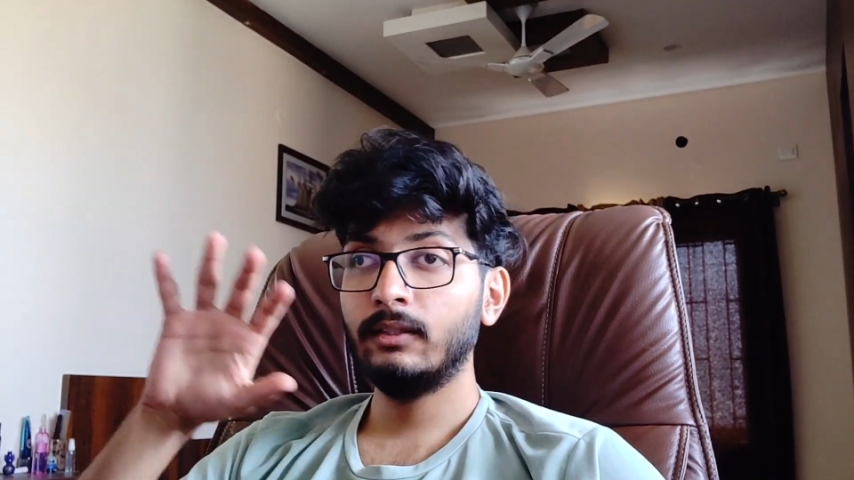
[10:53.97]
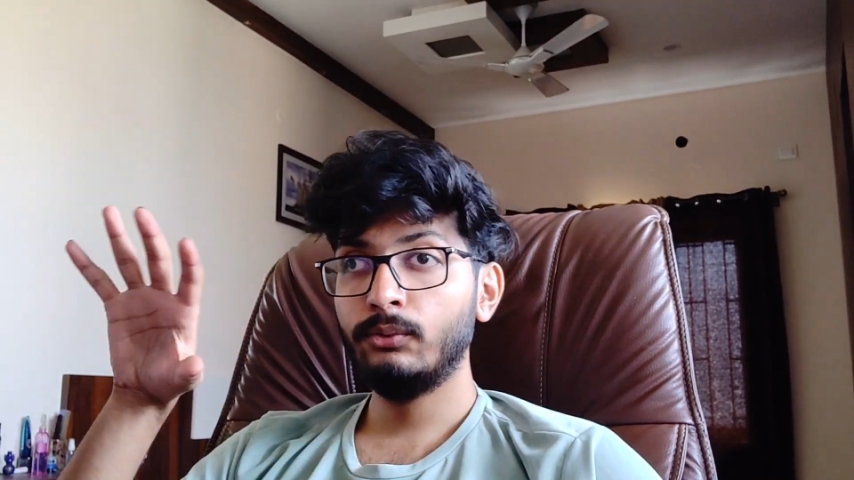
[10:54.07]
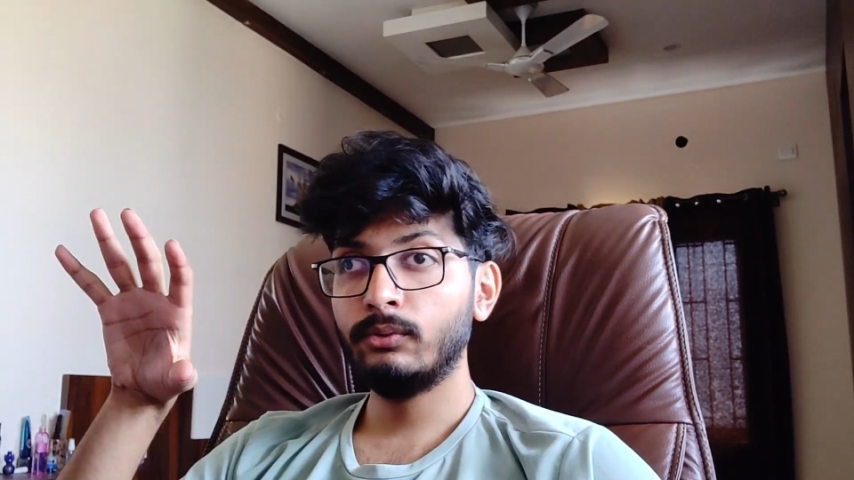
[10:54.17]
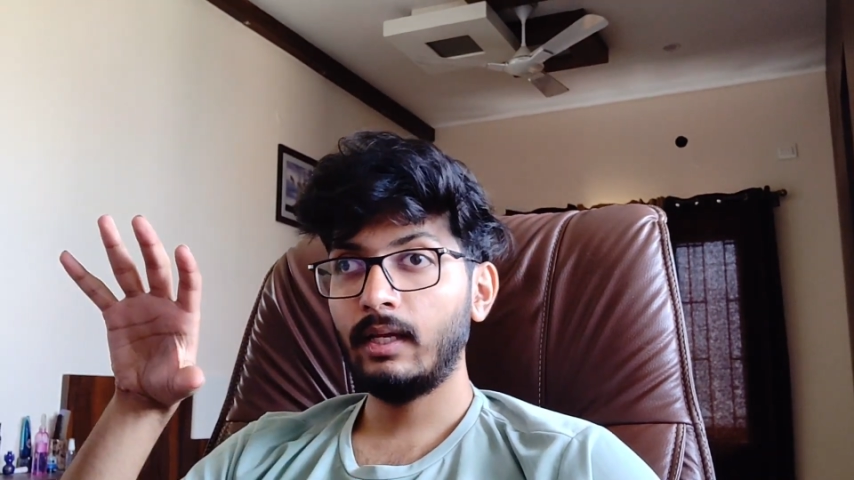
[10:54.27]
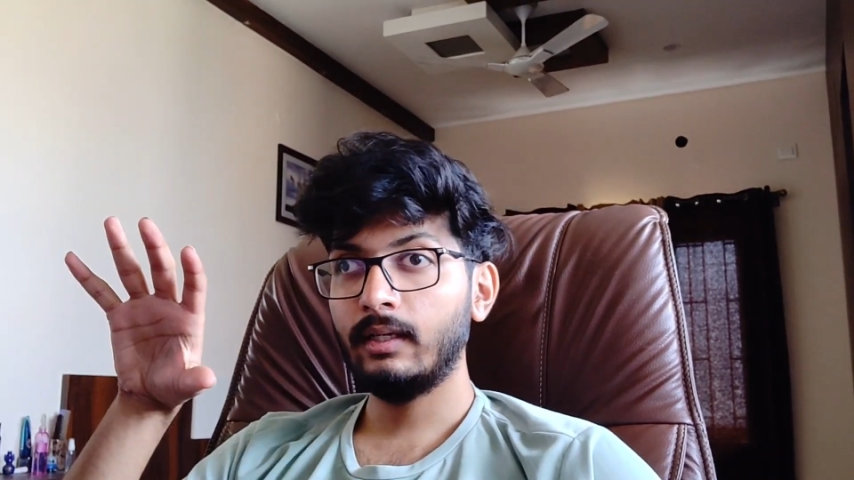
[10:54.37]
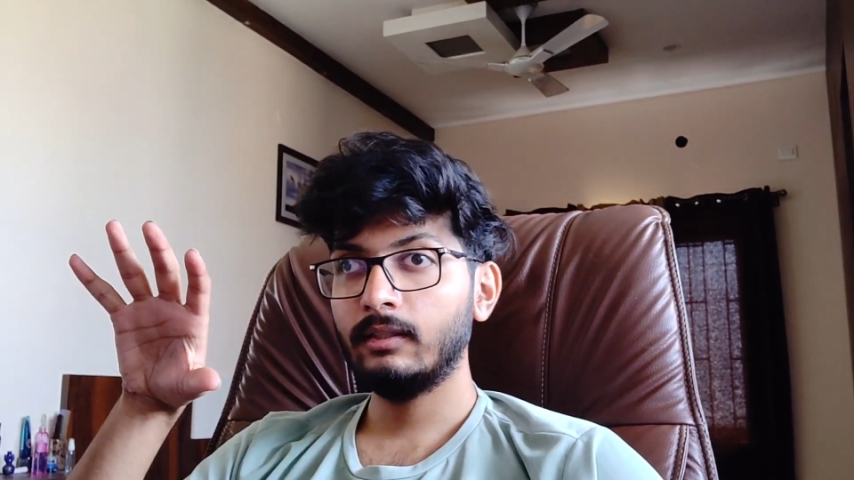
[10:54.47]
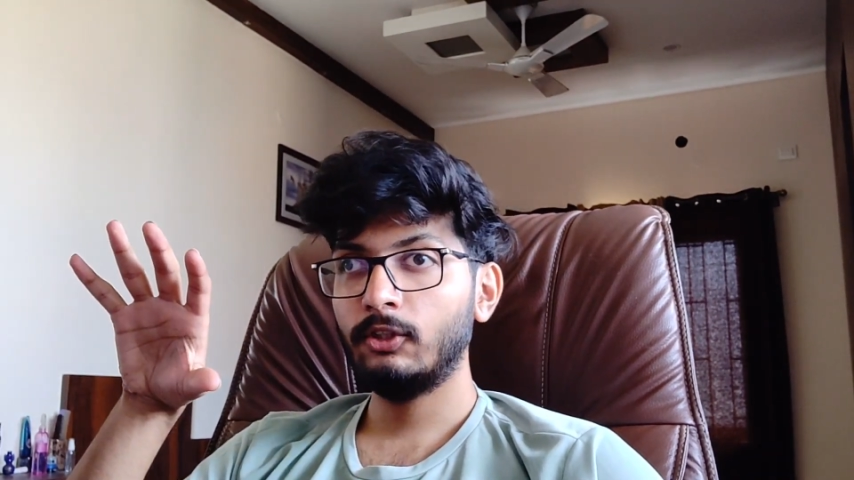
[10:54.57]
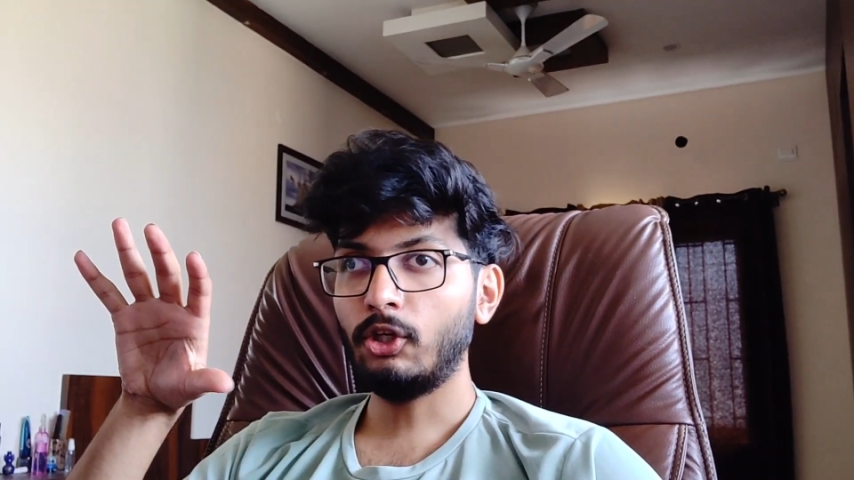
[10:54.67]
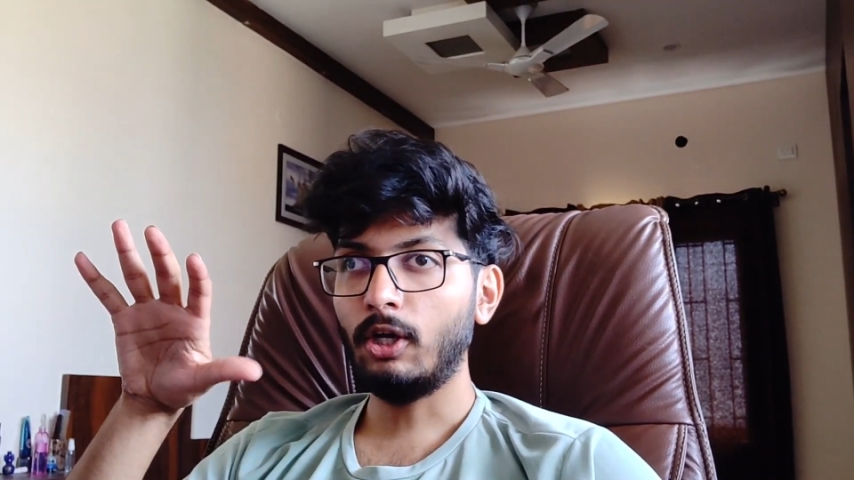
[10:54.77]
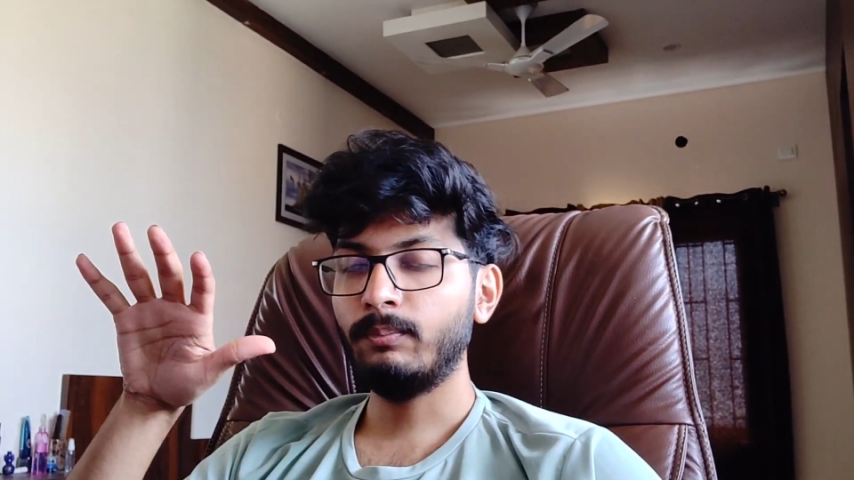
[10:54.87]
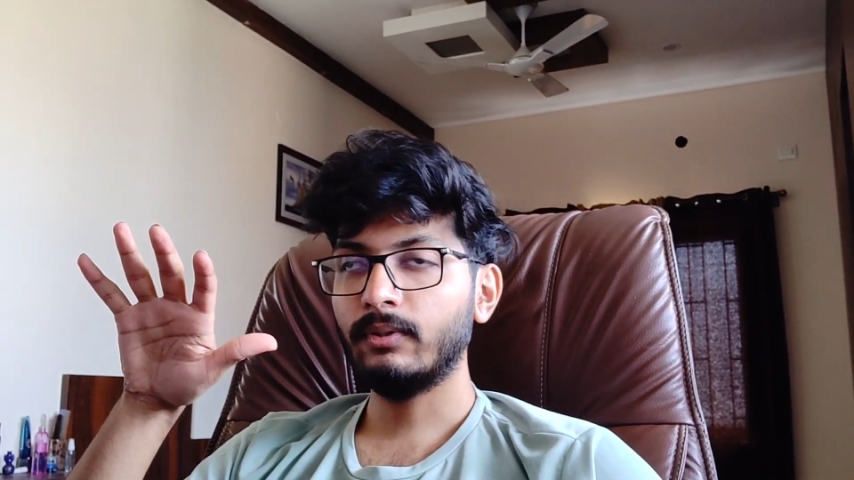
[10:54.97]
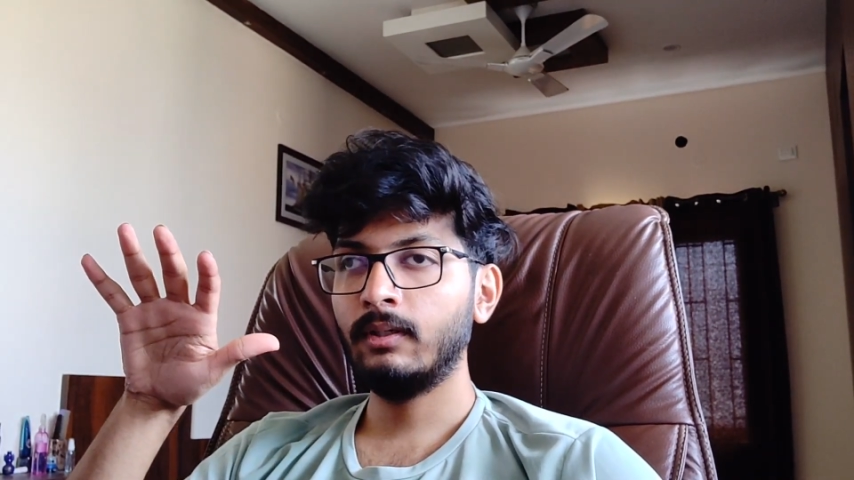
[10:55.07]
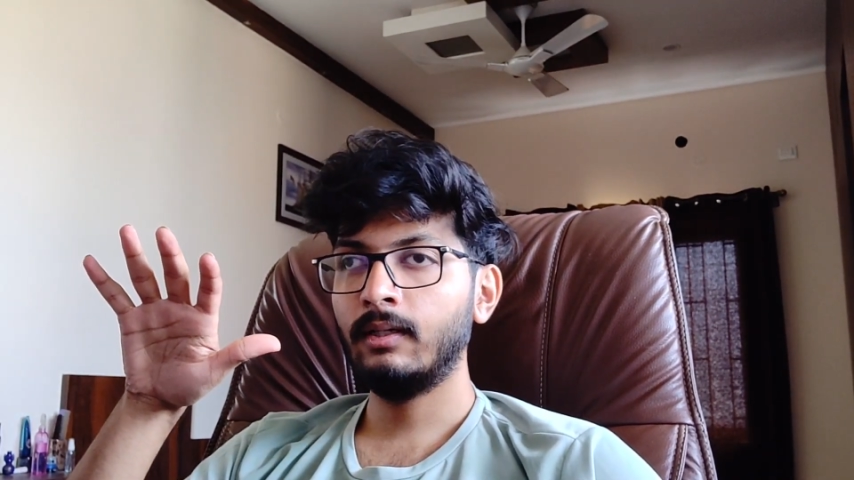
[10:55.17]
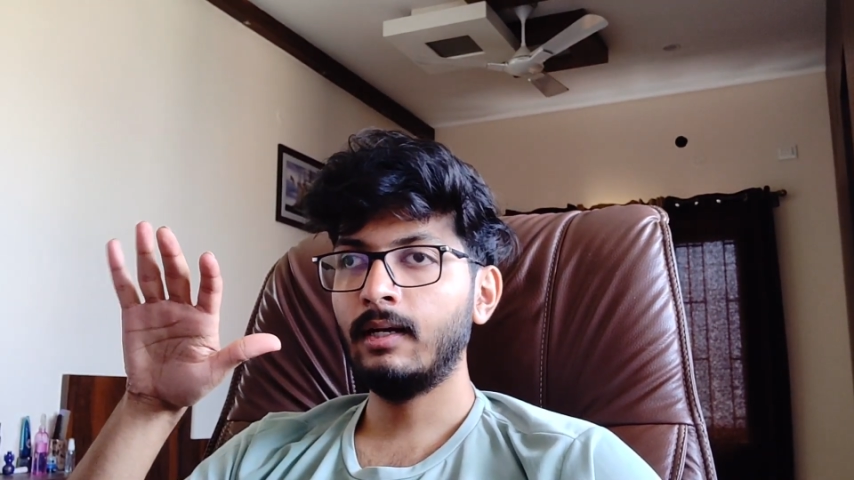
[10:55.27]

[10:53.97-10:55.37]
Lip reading: the new tank at the top,